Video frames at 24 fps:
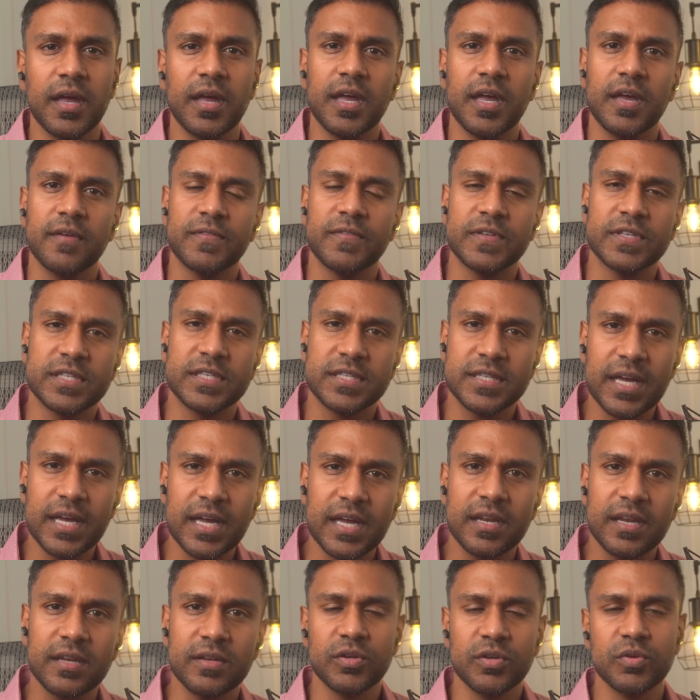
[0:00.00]
If
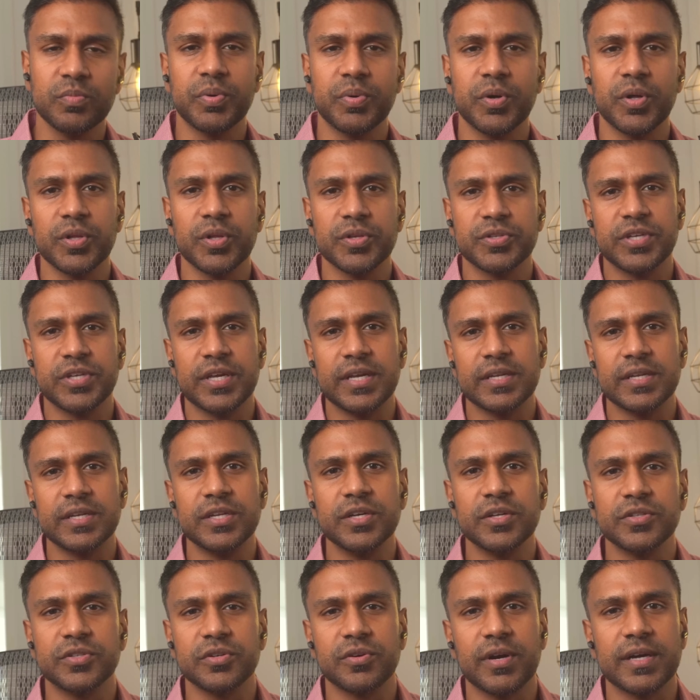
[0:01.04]
instead you pull, say, a Neil
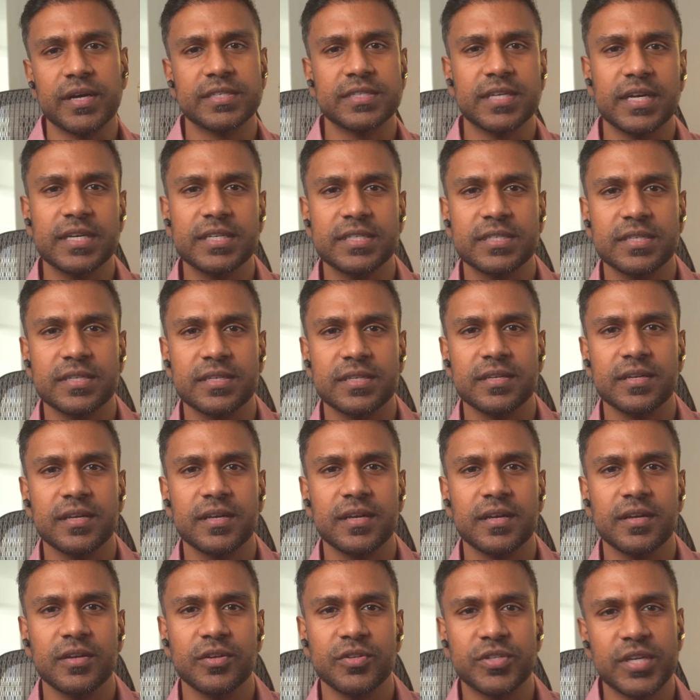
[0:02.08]
deGrasse Tyson,
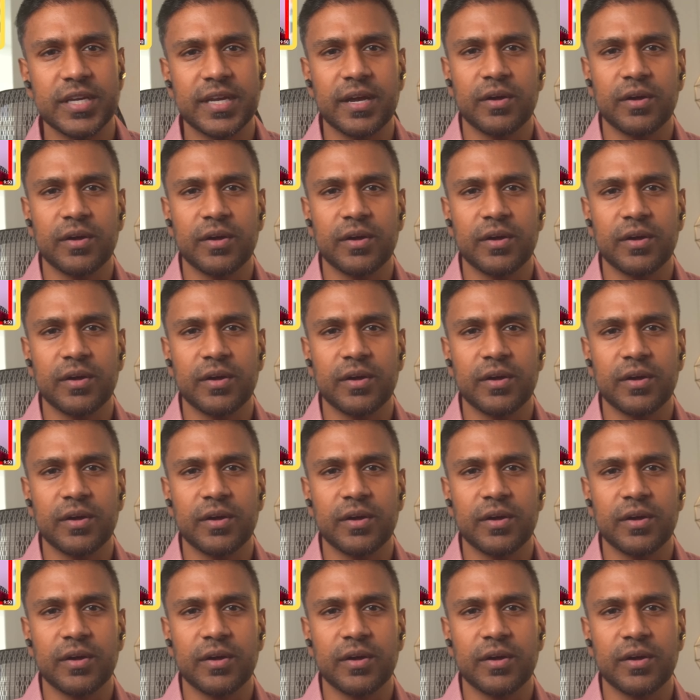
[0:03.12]
you take out